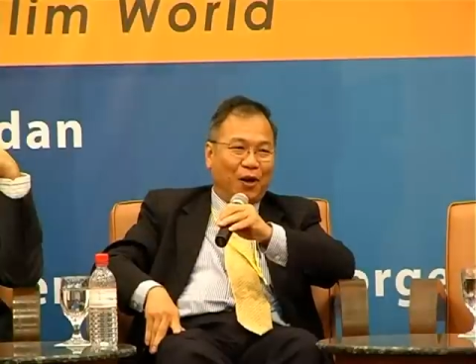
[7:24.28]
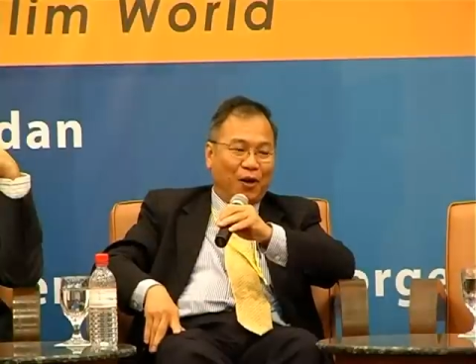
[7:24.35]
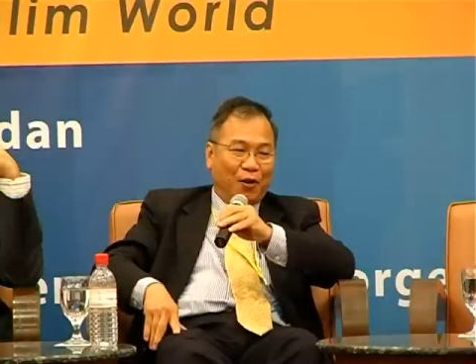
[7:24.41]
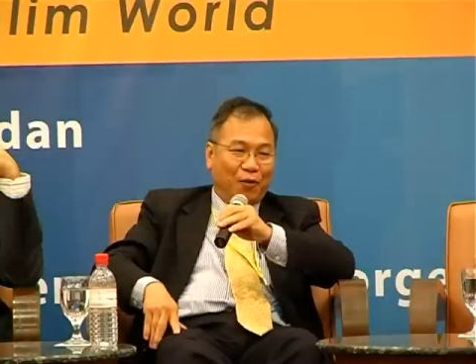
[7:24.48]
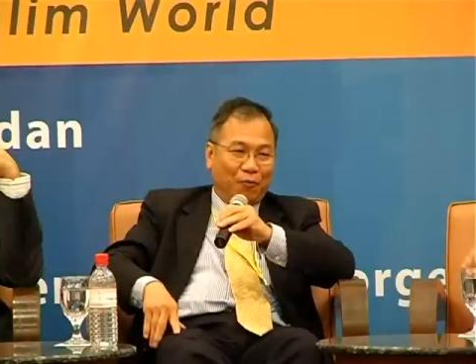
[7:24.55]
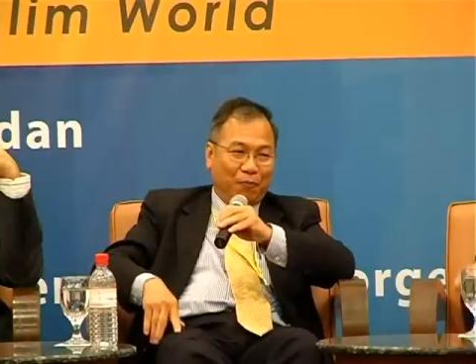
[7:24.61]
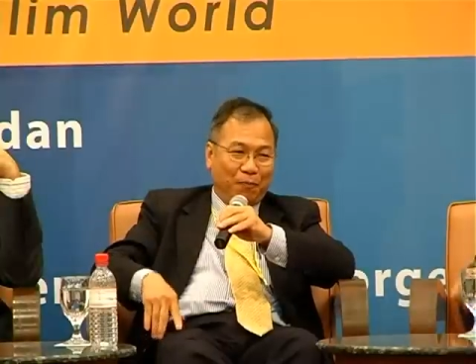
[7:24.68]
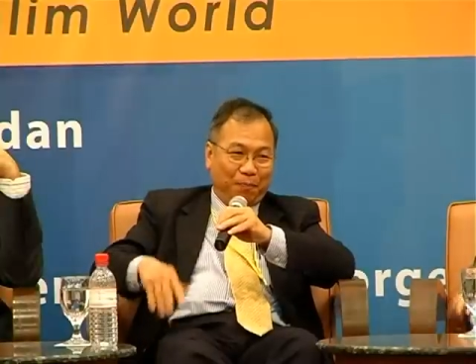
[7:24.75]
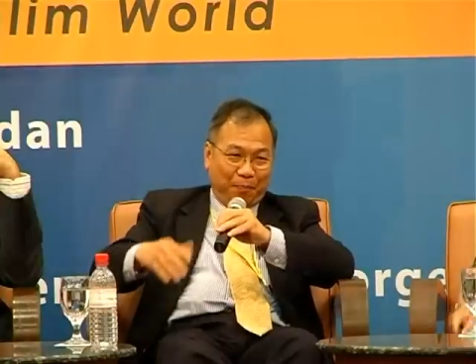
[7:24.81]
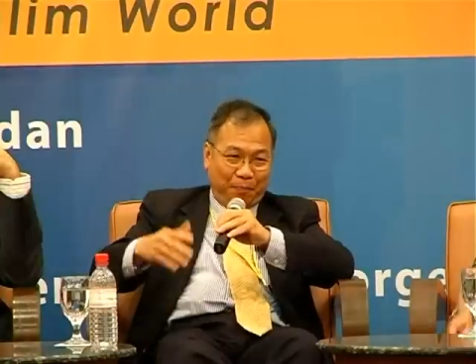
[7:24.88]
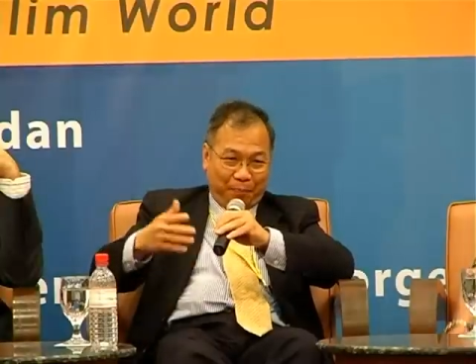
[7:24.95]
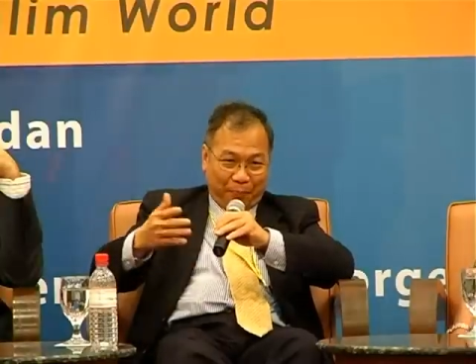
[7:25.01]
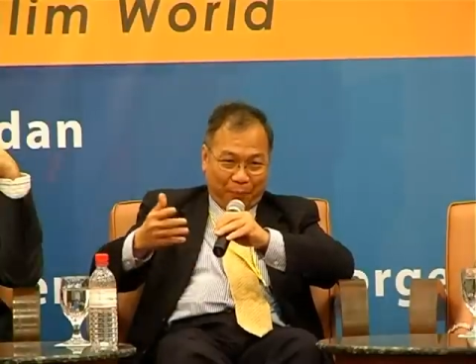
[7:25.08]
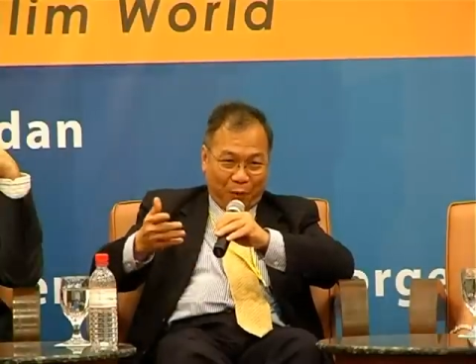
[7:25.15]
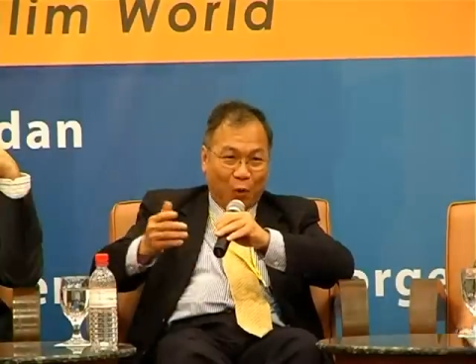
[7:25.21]
of
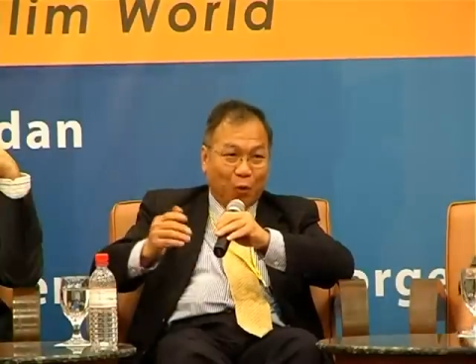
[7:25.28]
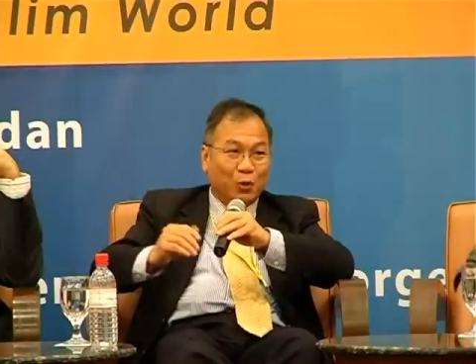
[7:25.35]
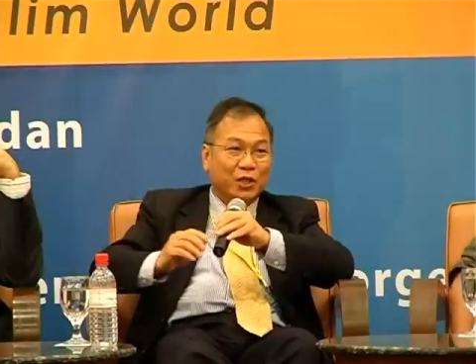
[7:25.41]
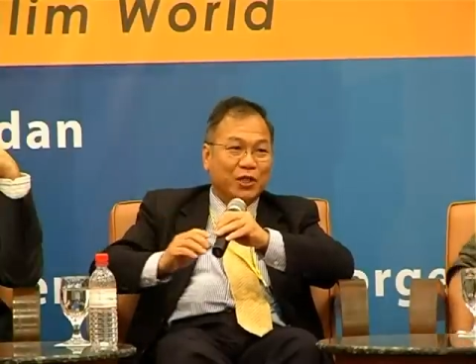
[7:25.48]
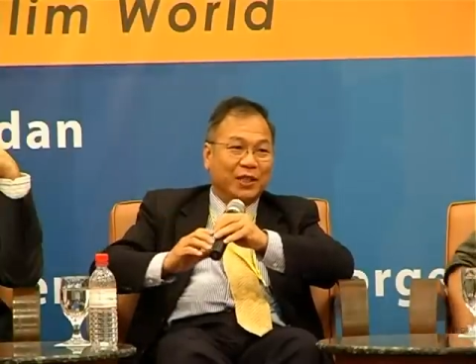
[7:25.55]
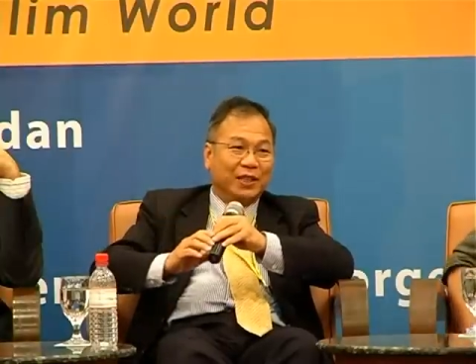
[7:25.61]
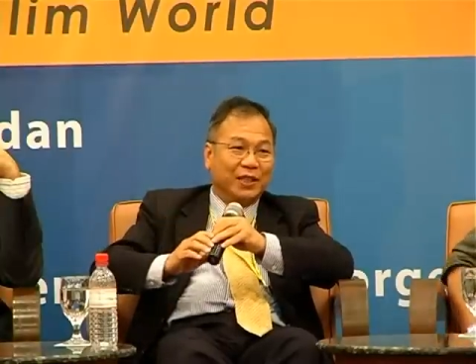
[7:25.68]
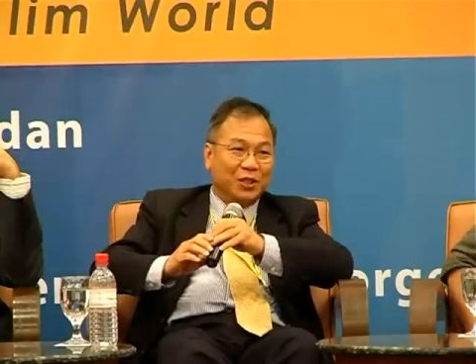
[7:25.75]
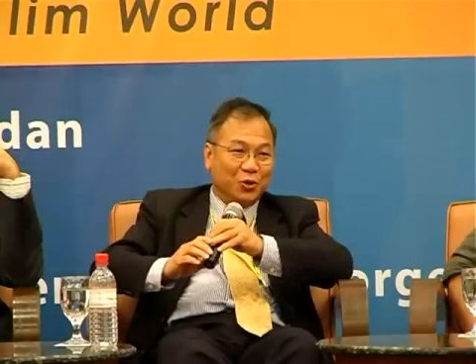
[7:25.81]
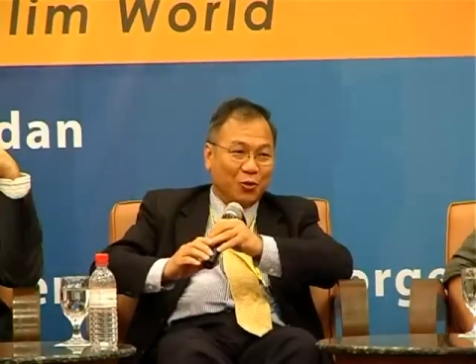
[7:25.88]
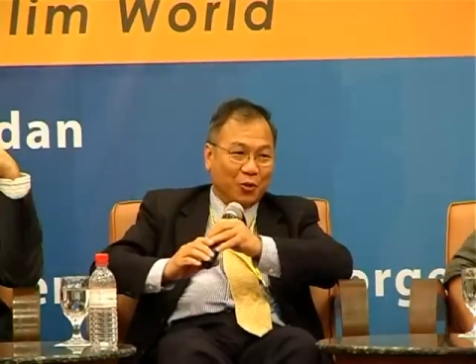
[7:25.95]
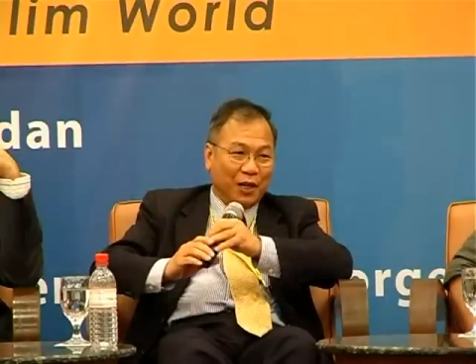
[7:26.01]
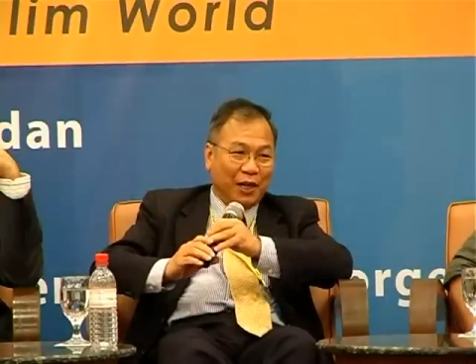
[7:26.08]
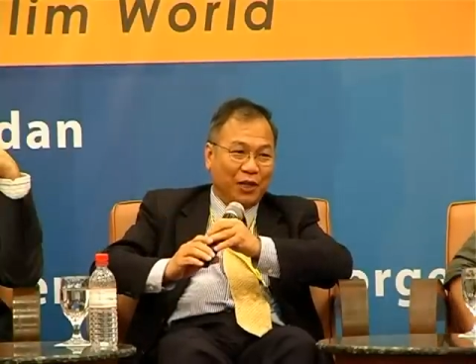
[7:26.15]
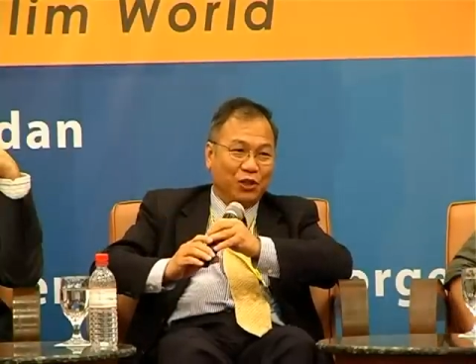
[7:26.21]
hosting
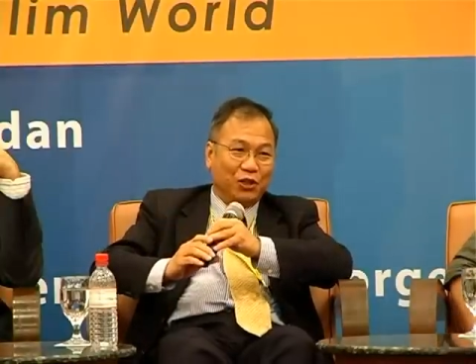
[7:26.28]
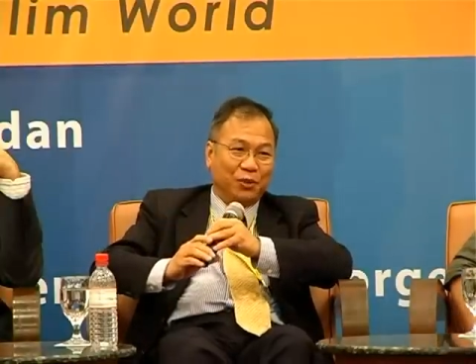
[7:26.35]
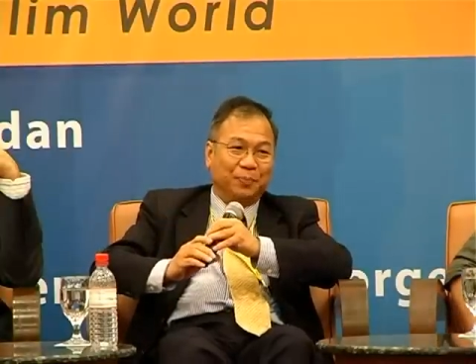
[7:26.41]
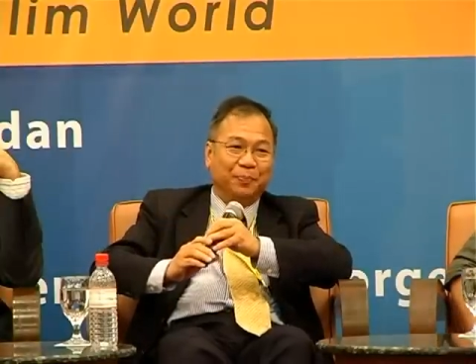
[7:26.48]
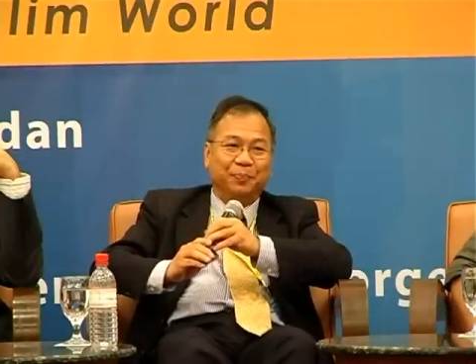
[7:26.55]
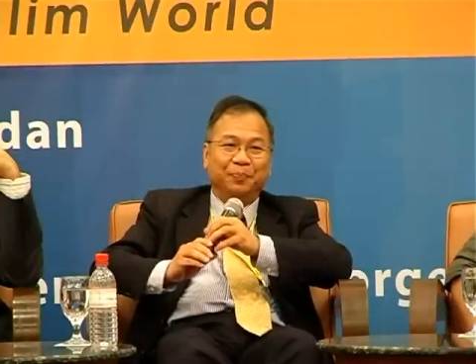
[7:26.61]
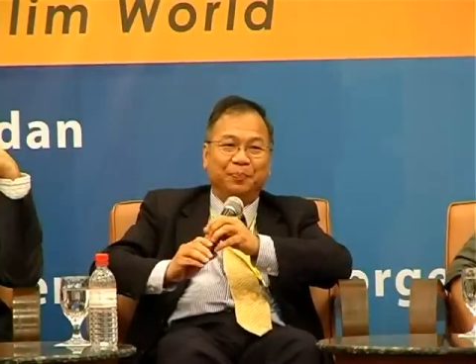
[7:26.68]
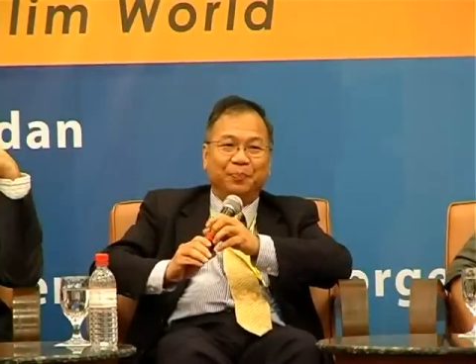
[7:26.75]
this occasion,